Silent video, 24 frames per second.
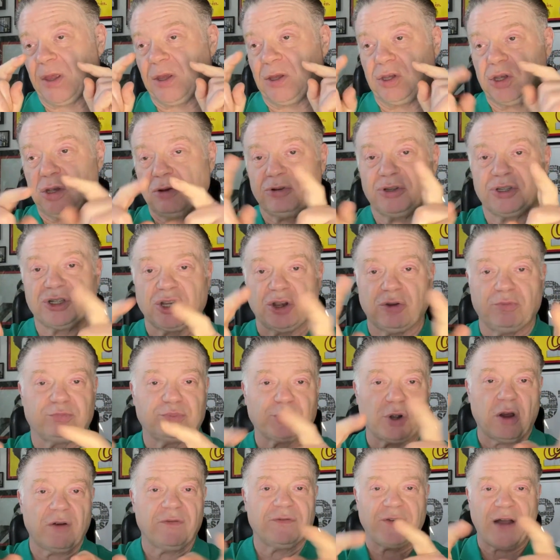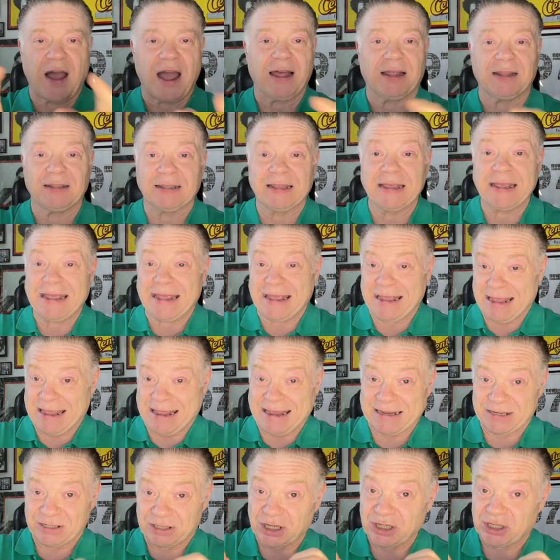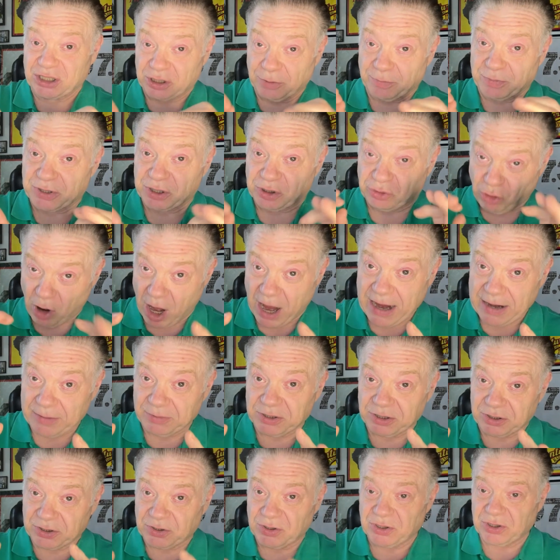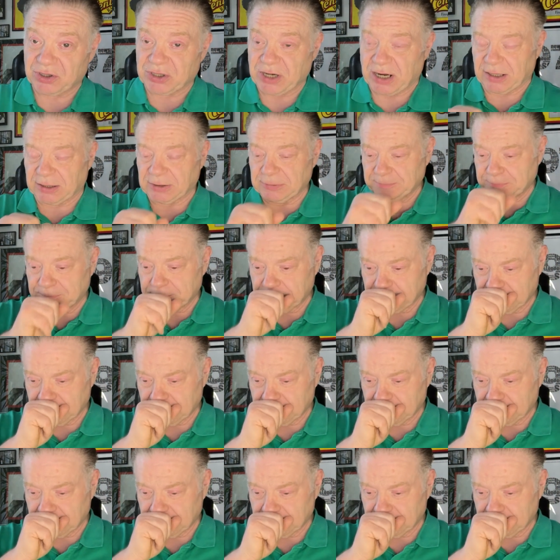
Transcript: YouTube profile is subscribed to the channel